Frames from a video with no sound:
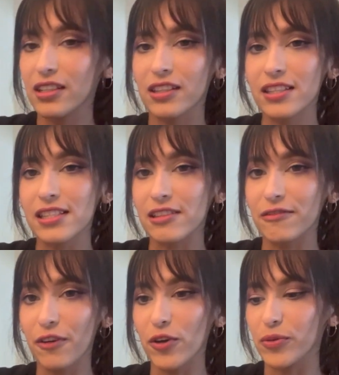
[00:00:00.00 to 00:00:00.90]
This is
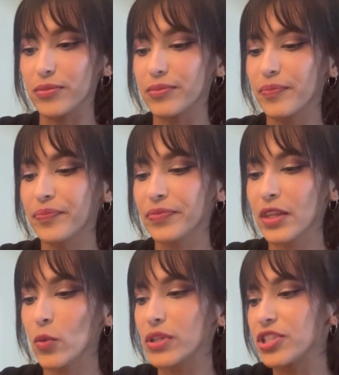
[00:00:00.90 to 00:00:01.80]
foam,
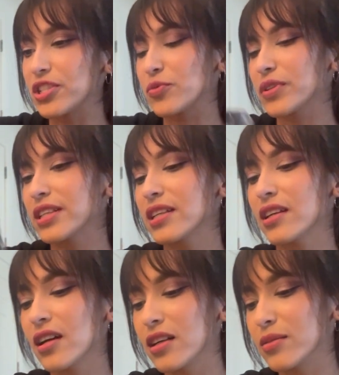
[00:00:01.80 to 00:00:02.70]
which is really
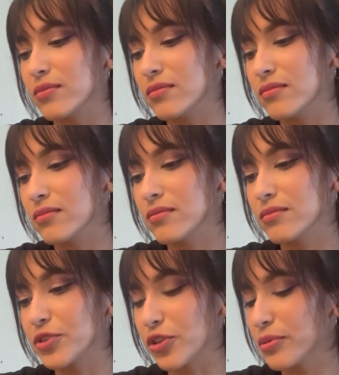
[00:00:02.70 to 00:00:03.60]

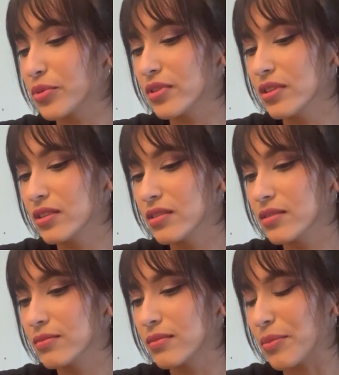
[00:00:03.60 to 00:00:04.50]
durable.
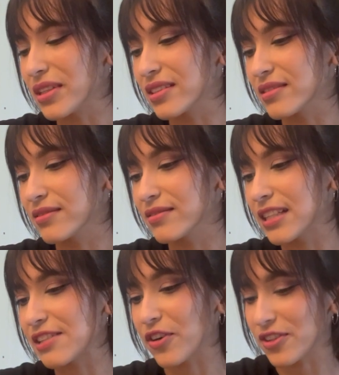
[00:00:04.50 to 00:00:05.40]
I mean,
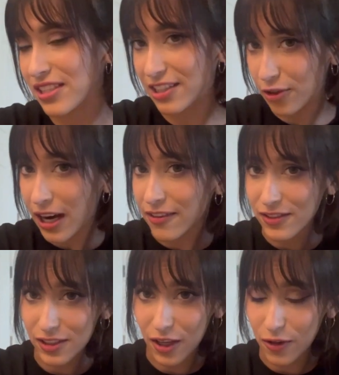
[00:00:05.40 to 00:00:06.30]
as far as like crafts
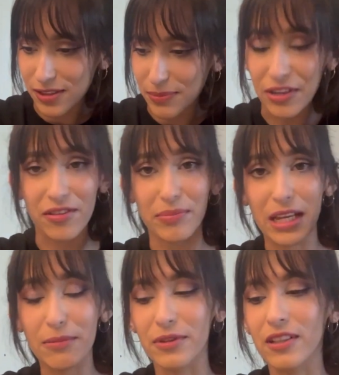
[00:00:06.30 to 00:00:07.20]
go, it's better than
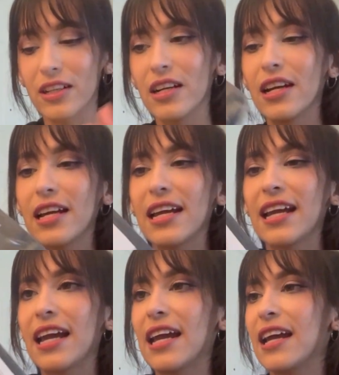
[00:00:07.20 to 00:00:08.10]
paper.
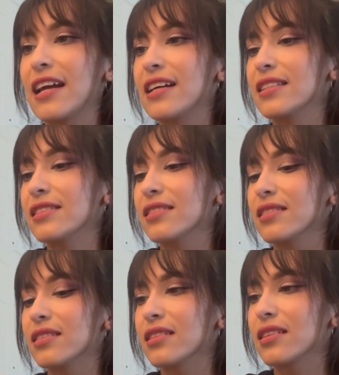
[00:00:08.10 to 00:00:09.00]
And
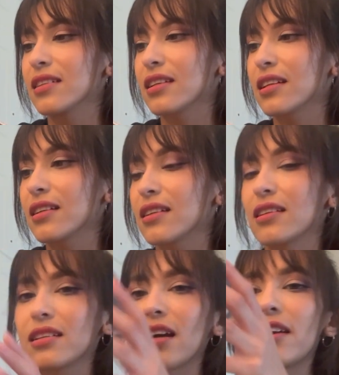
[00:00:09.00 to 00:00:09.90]

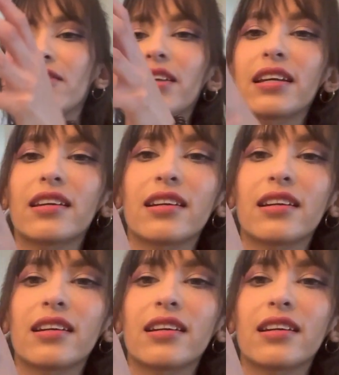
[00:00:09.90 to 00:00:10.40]
kind of like,